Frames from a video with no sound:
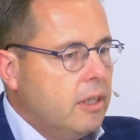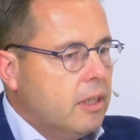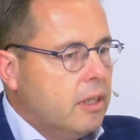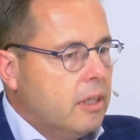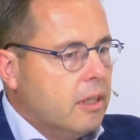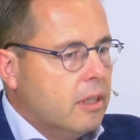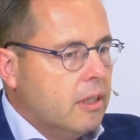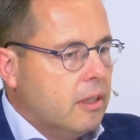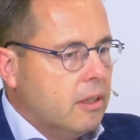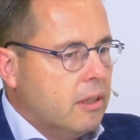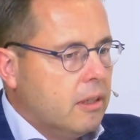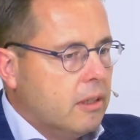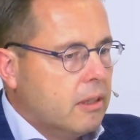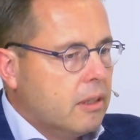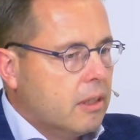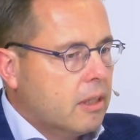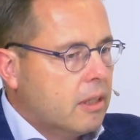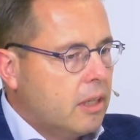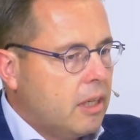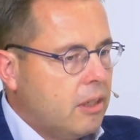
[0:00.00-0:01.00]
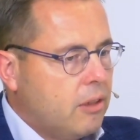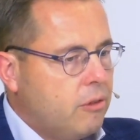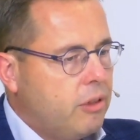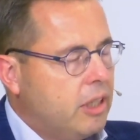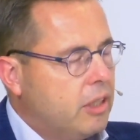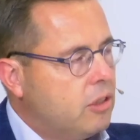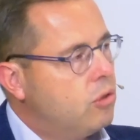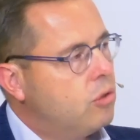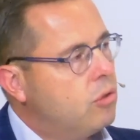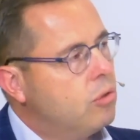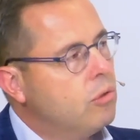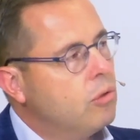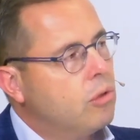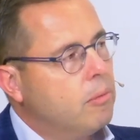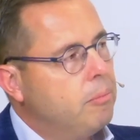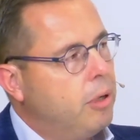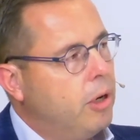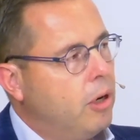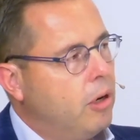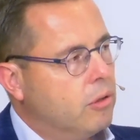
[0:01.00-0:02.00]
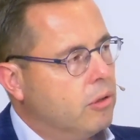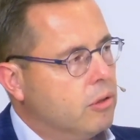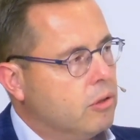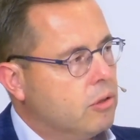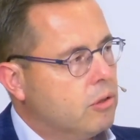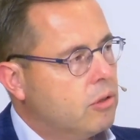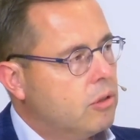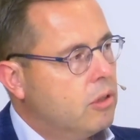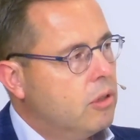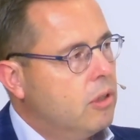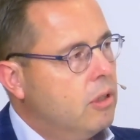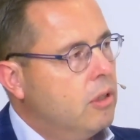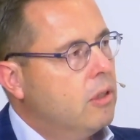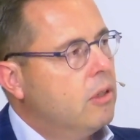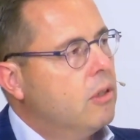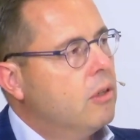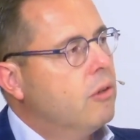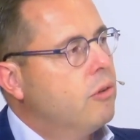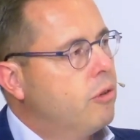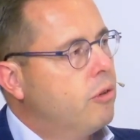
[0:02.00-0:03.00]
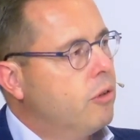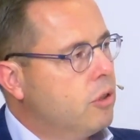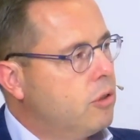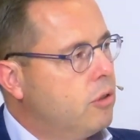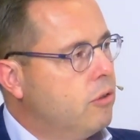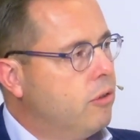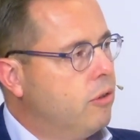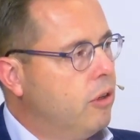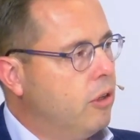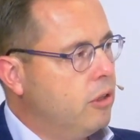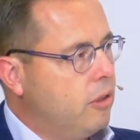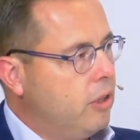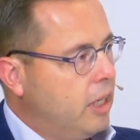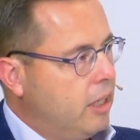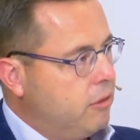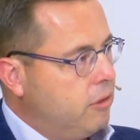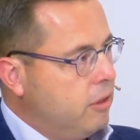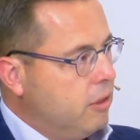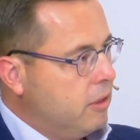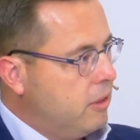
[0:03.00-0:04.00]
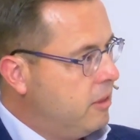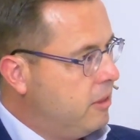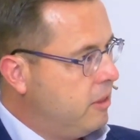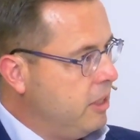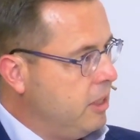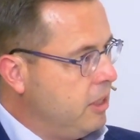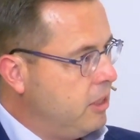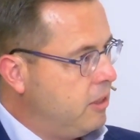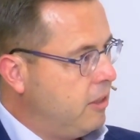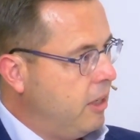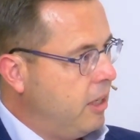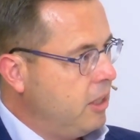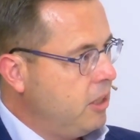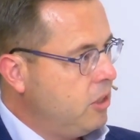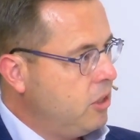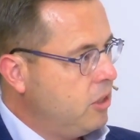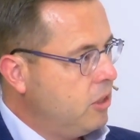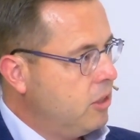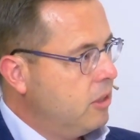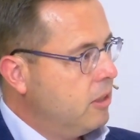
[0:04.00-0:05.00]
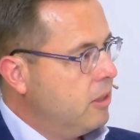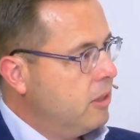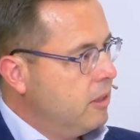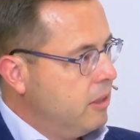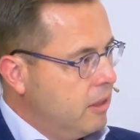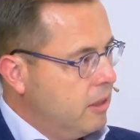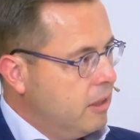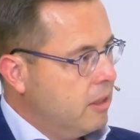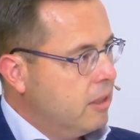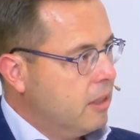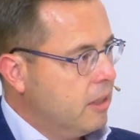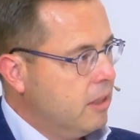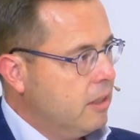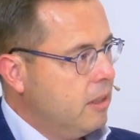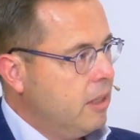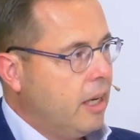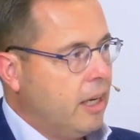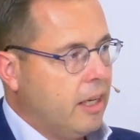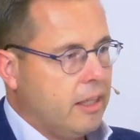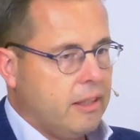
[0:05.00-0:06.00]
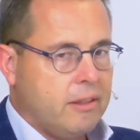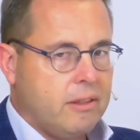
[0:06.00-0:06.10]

kind of has two components. First of all, you have the T stage, and